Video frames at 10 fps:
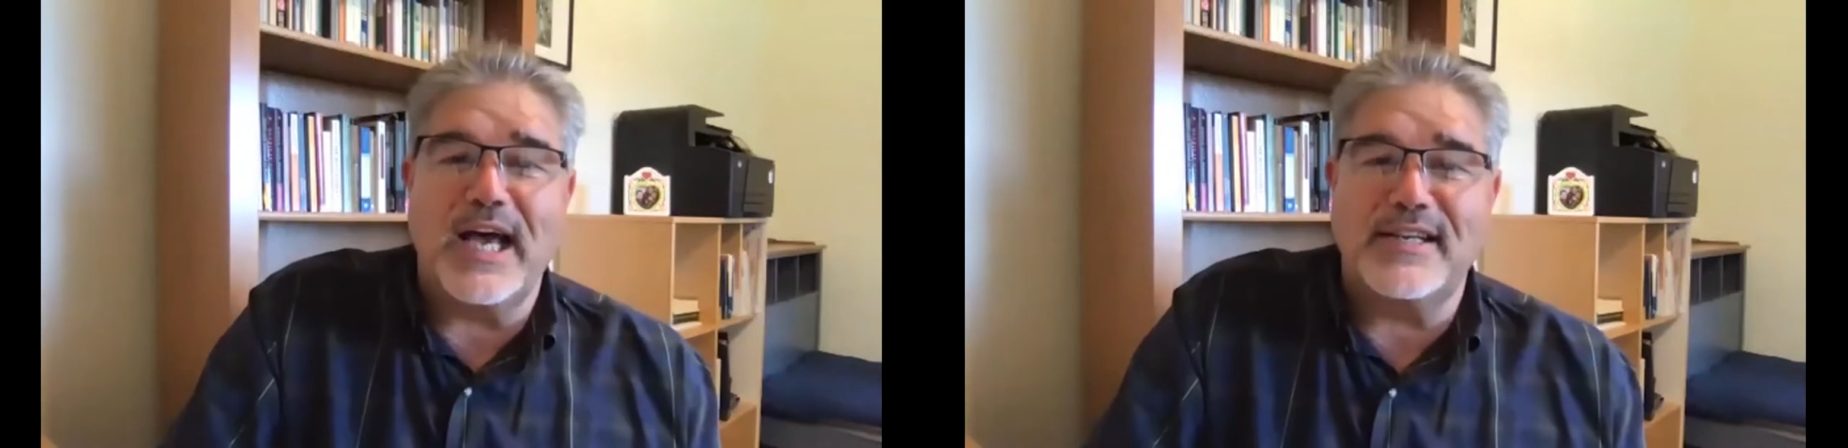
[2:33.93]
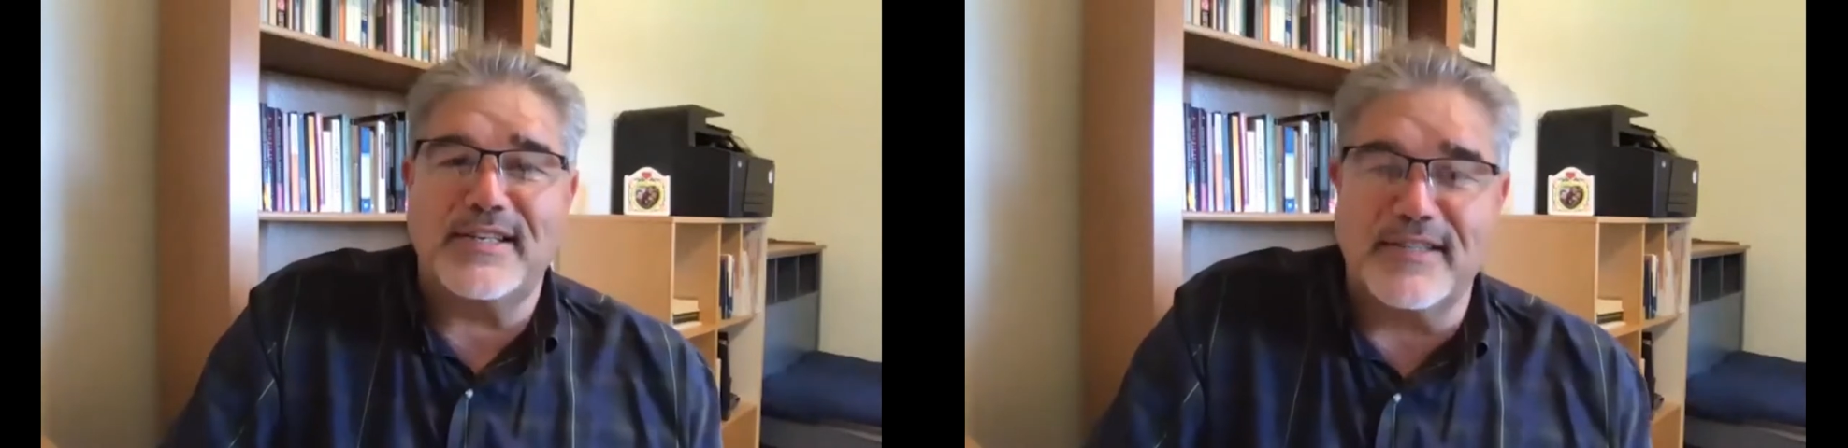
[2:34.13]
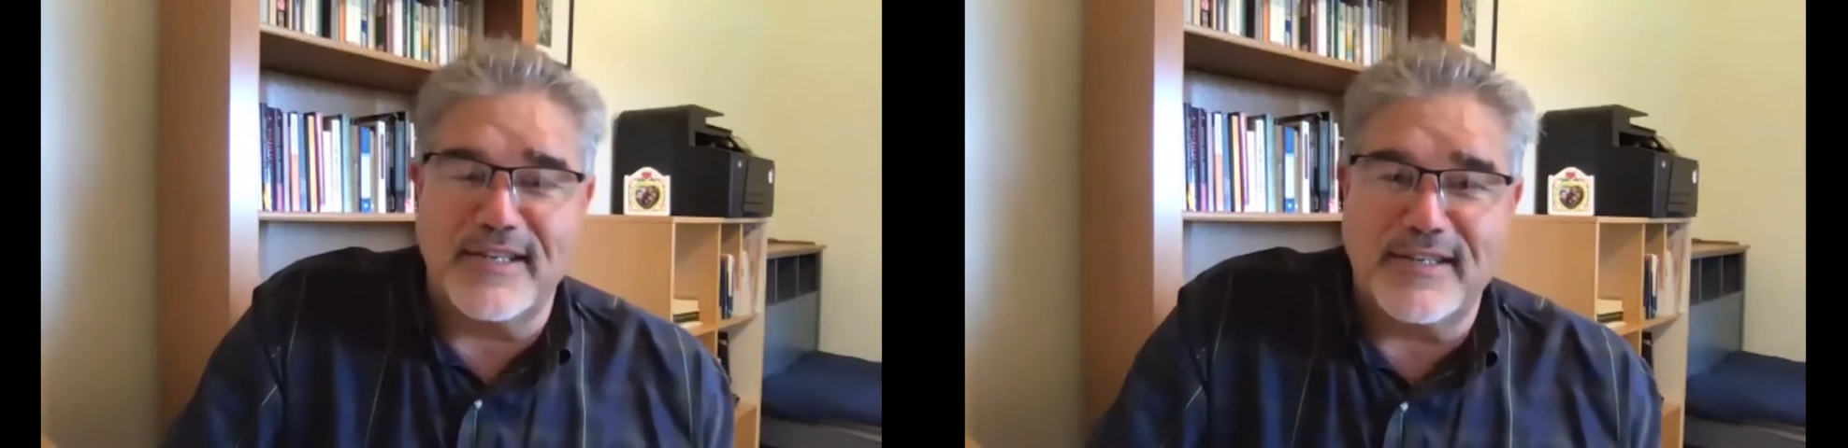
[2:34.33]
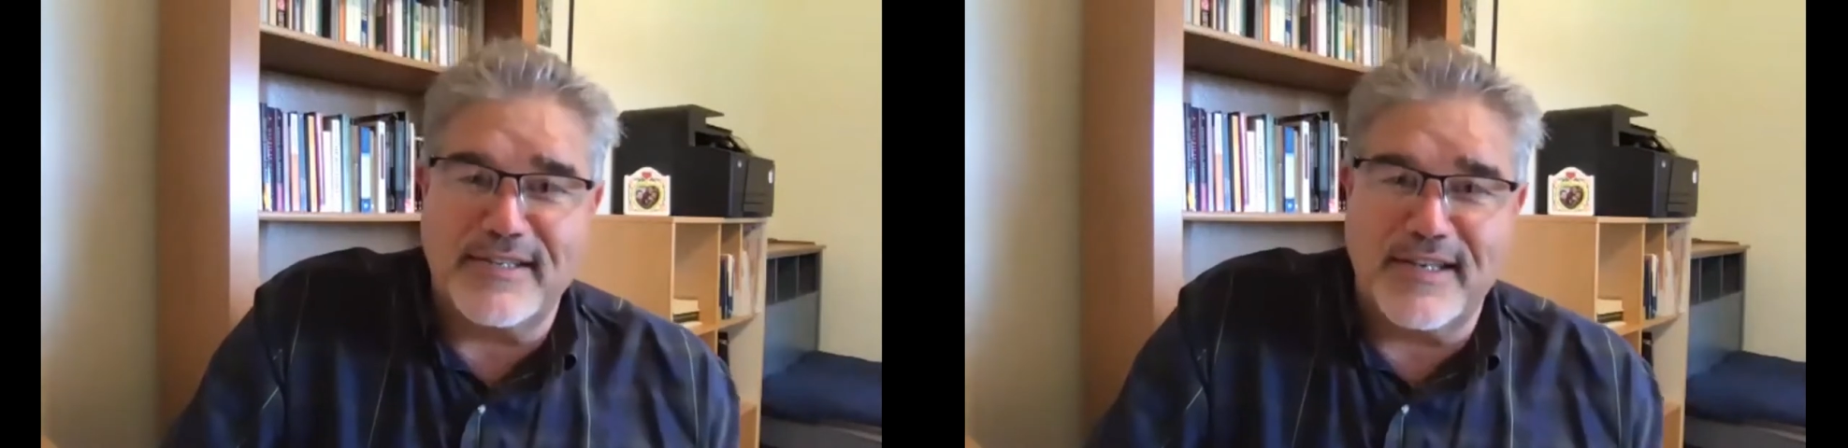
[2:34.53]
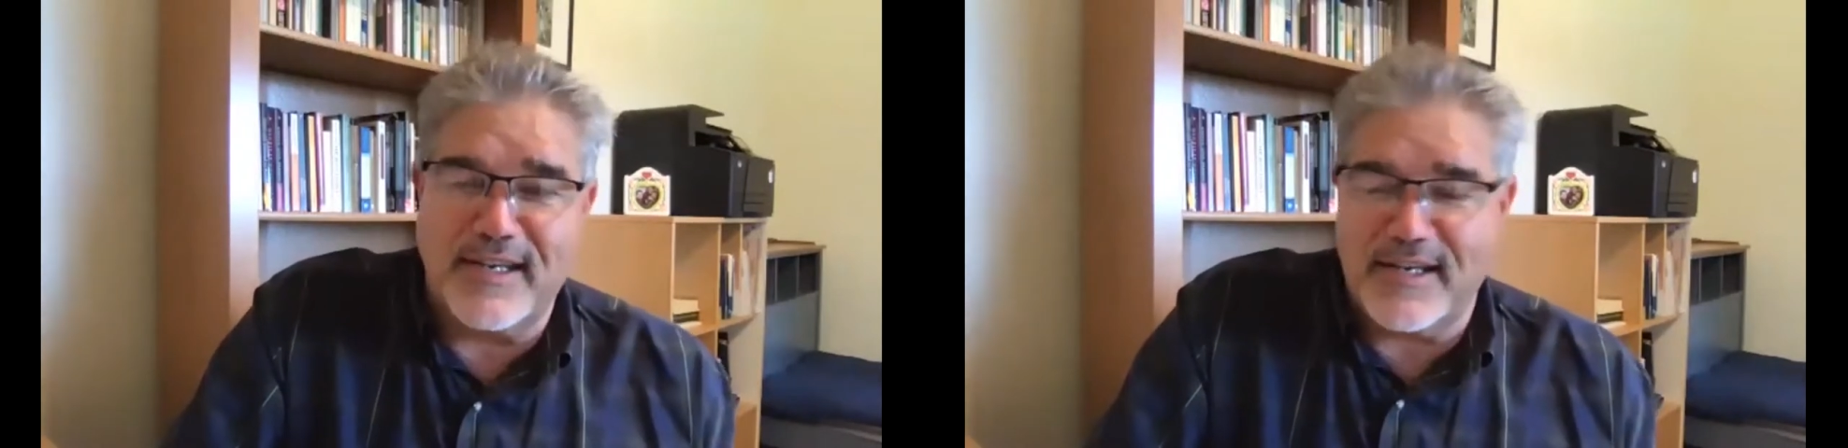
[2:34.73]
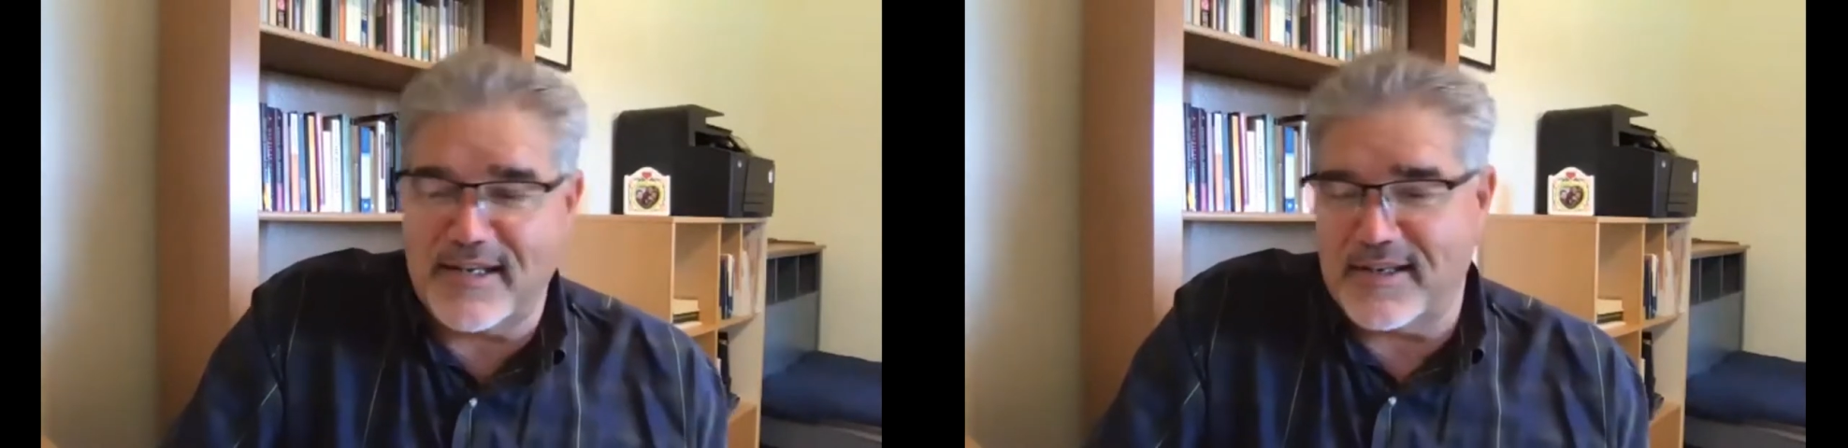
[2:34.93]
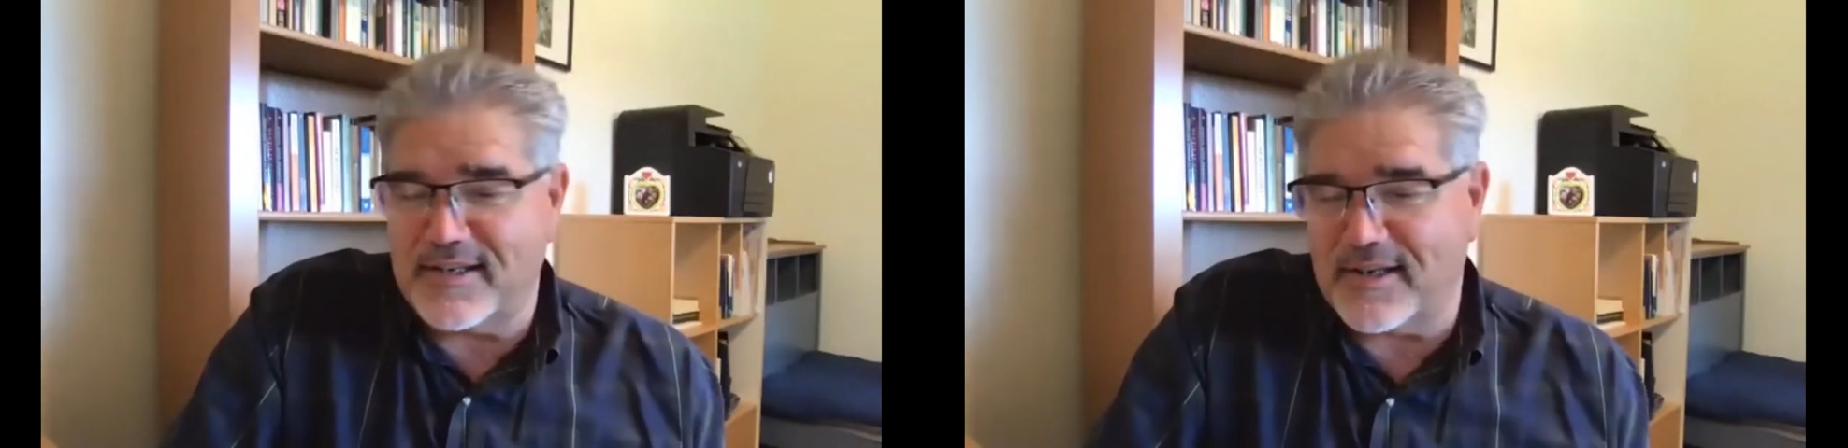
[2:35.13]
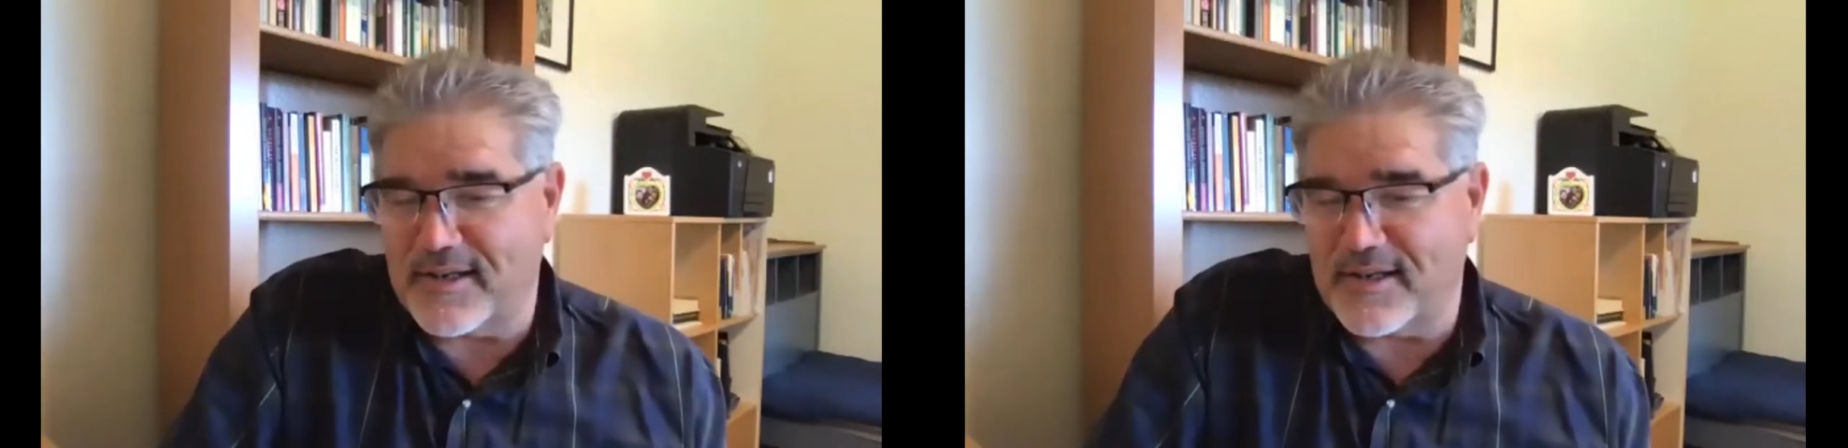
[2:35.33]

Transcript: excellent and